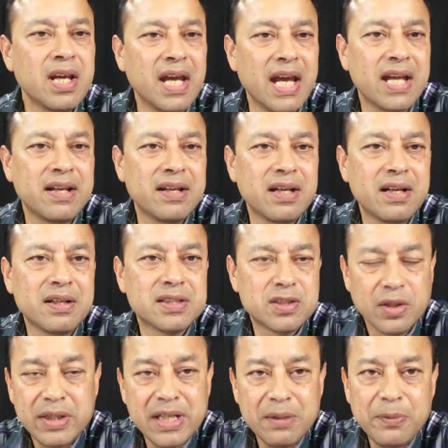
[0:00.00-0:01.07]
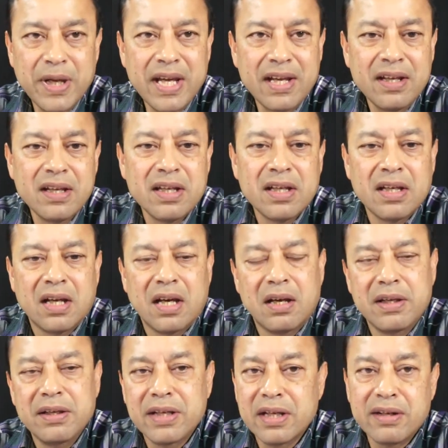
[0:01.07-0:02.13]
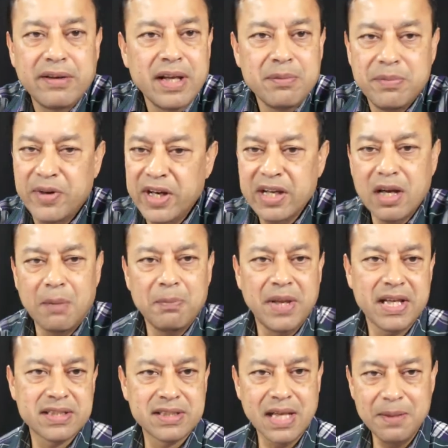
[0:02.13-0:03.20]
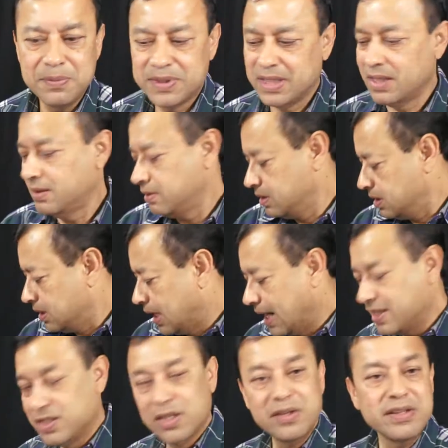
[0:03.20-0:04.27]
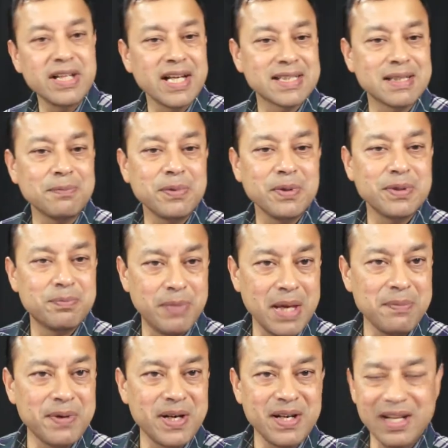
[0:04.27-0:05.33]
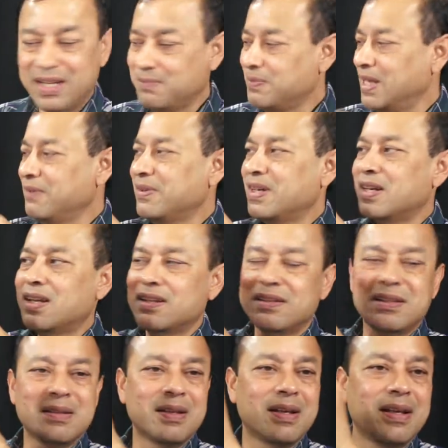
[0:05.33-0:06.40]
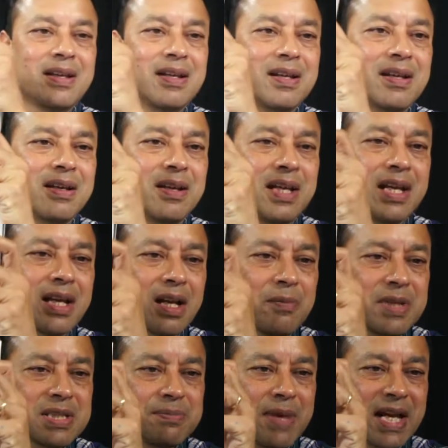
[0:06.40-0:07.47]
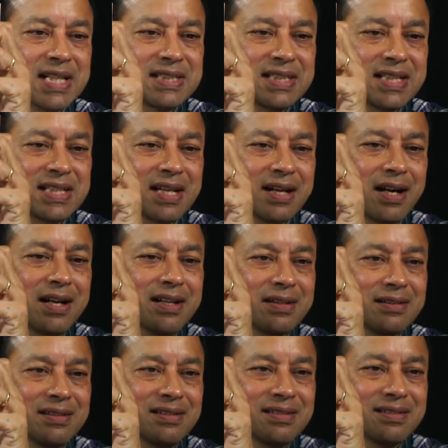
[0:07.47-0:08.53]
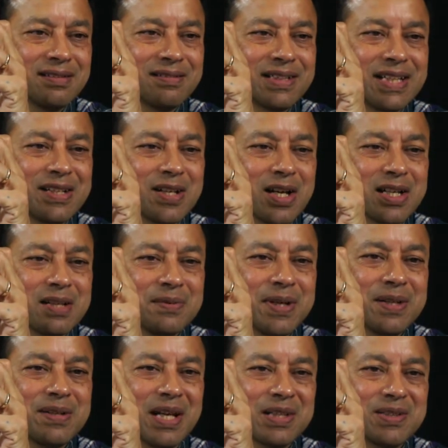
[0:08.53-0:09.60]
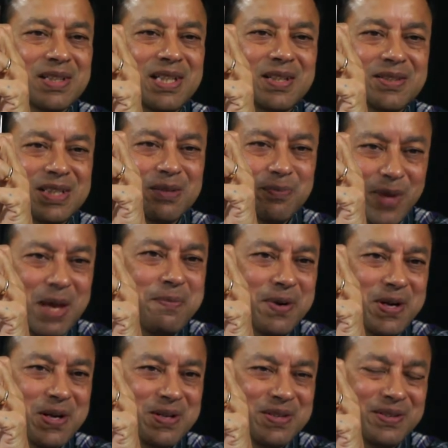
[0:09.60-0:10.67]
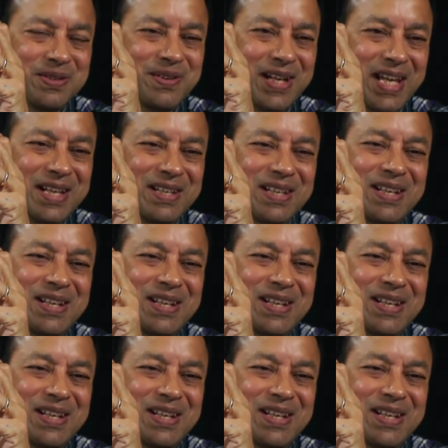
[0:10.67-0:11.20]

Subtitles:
And so in a way, you can create very complex shapes. And I showed you the example with paper, and believe it or not, Economist magazine had an article where they talked about actually using paper to create,